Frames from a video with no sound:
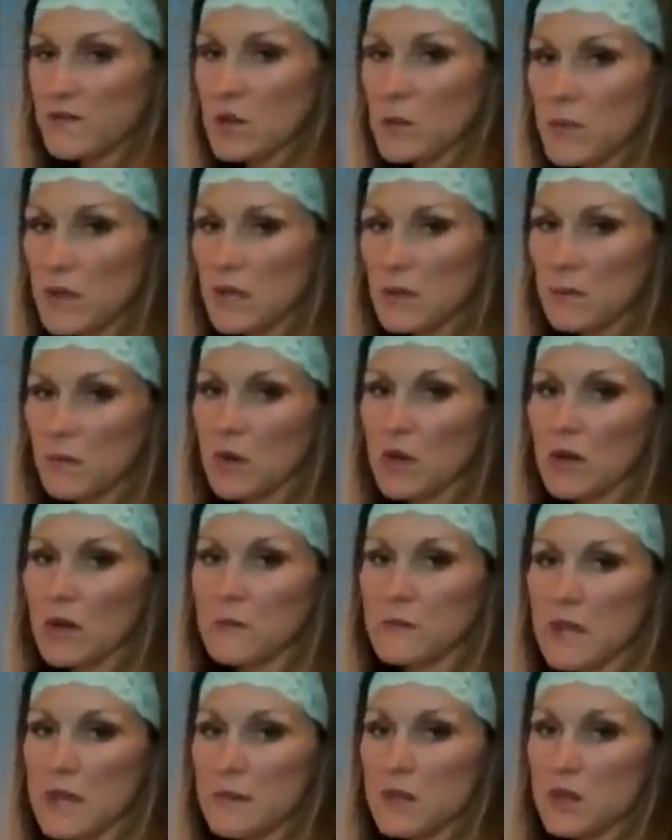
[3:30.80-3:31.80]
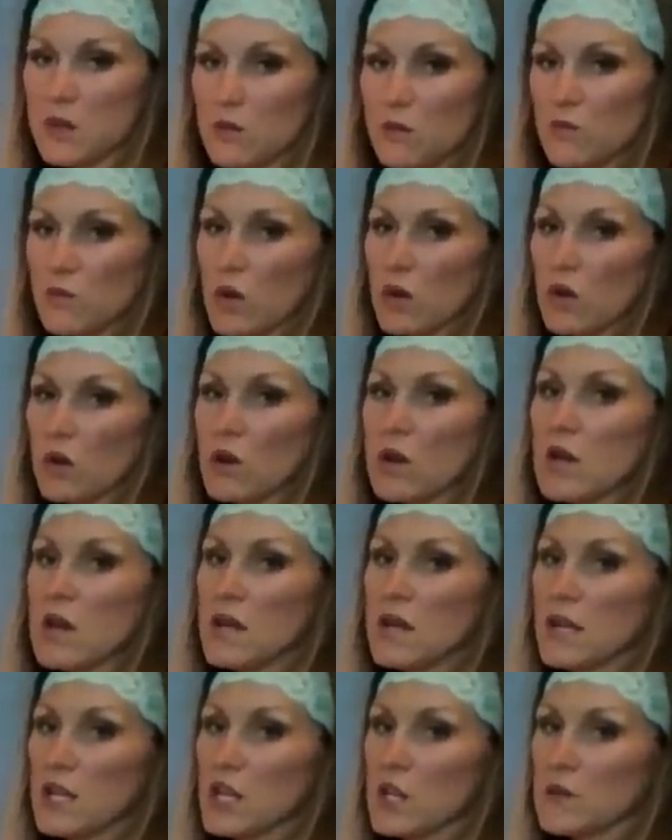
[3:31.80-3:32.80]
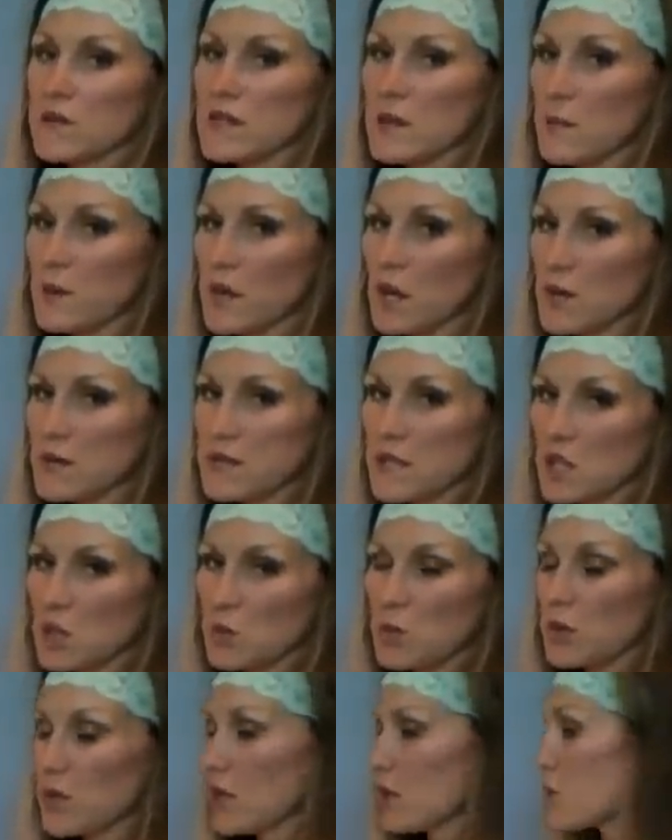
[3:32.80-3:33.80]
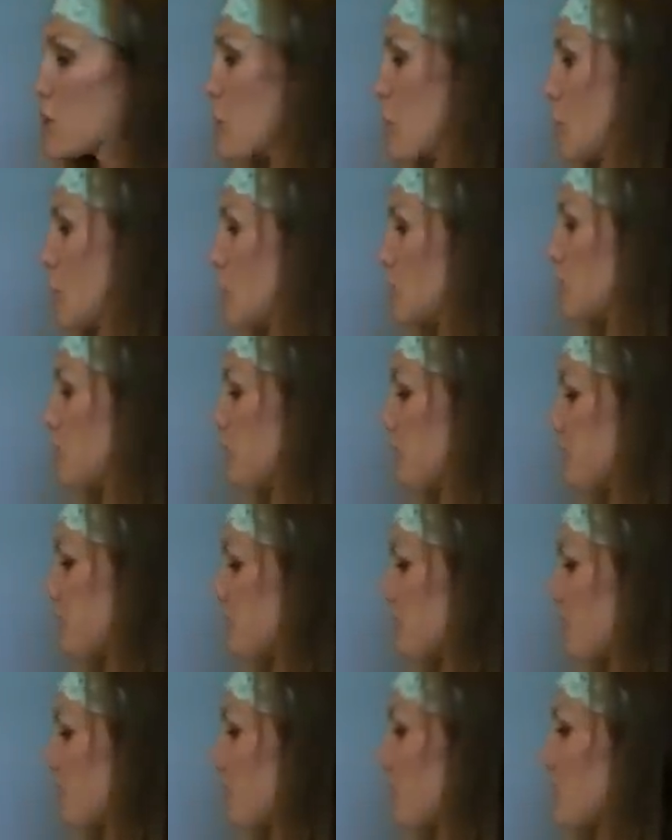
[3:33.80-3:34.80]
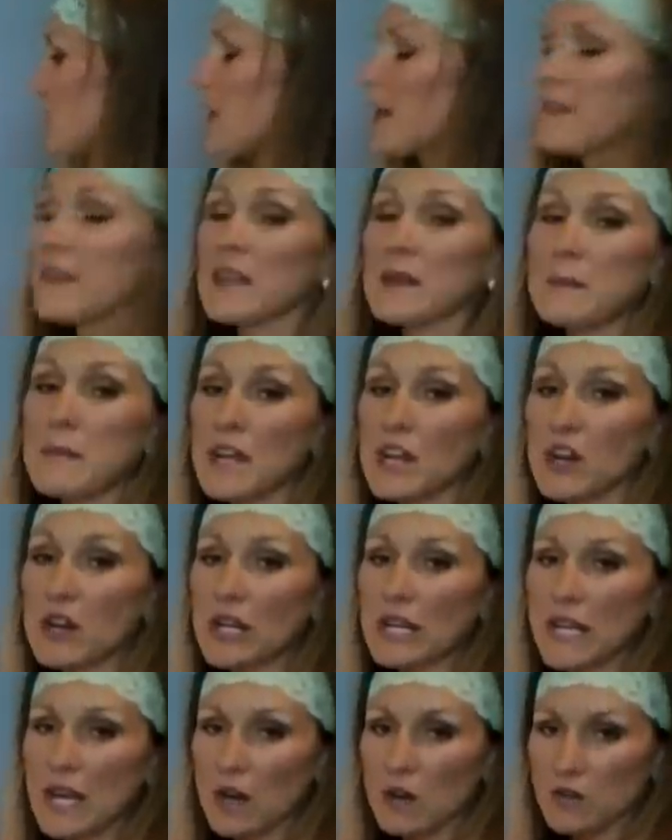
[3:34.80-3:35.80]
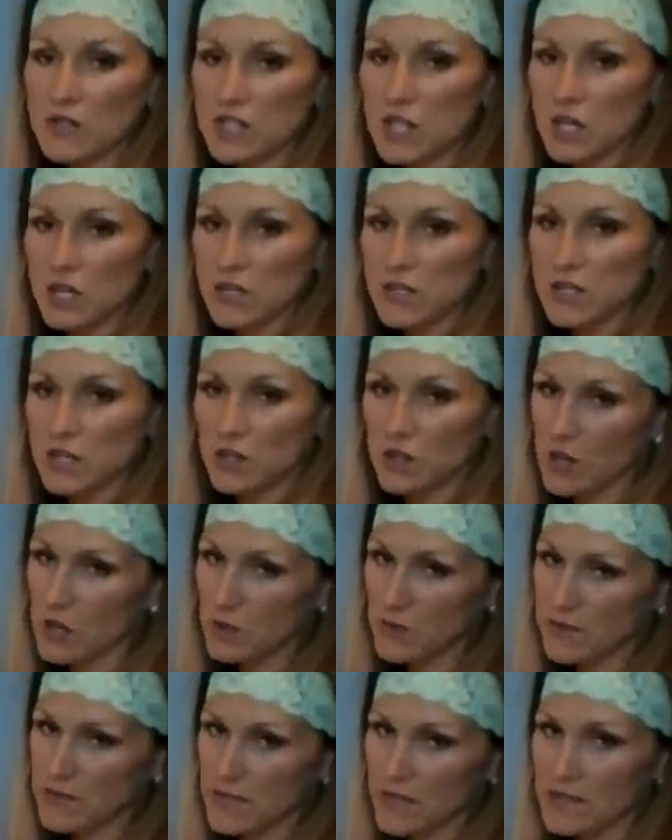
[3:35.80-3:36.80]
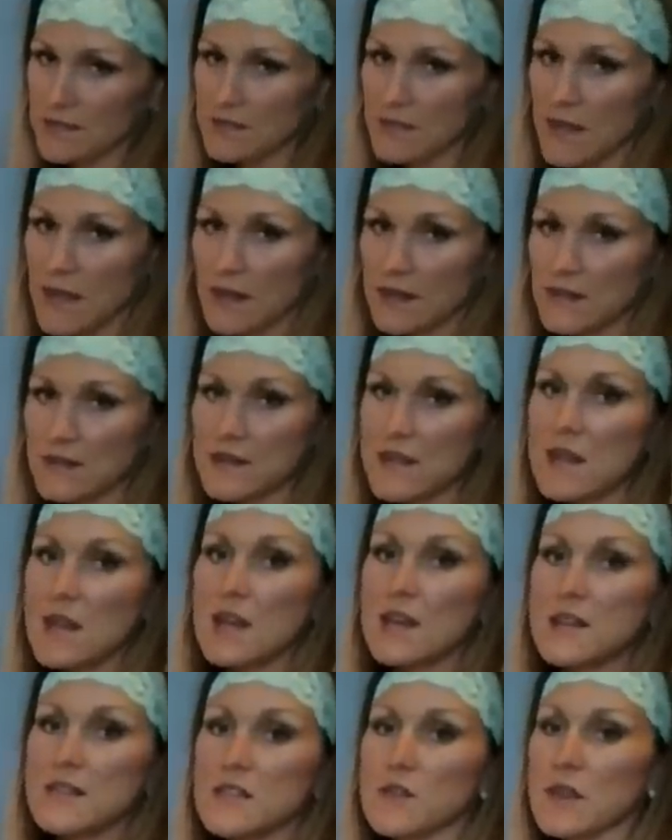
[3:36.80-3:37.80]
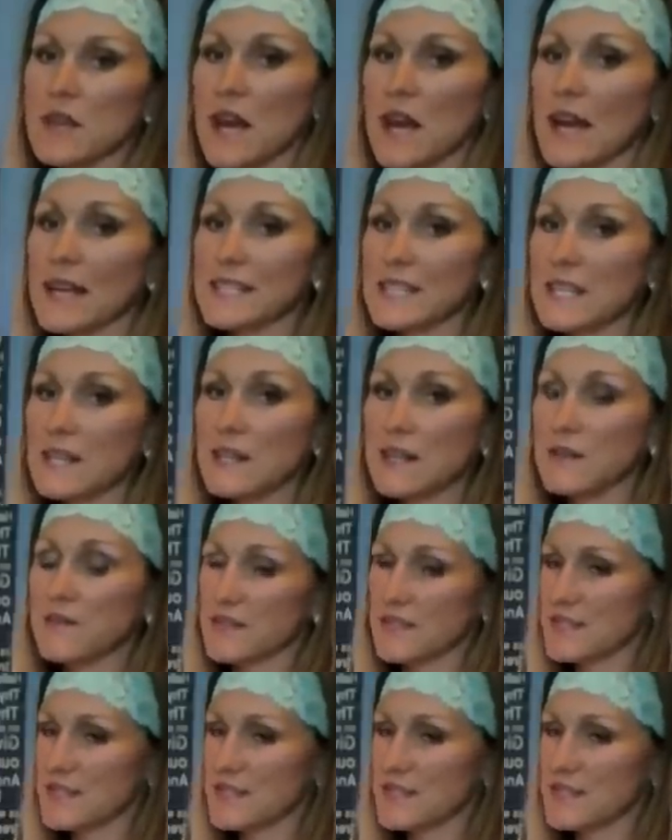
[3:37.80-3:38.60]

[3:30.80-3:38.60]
a few people, and maybe you enroll, you know, someone else that you put under her. And then Mary now starts to grow 6 legs. So the idea of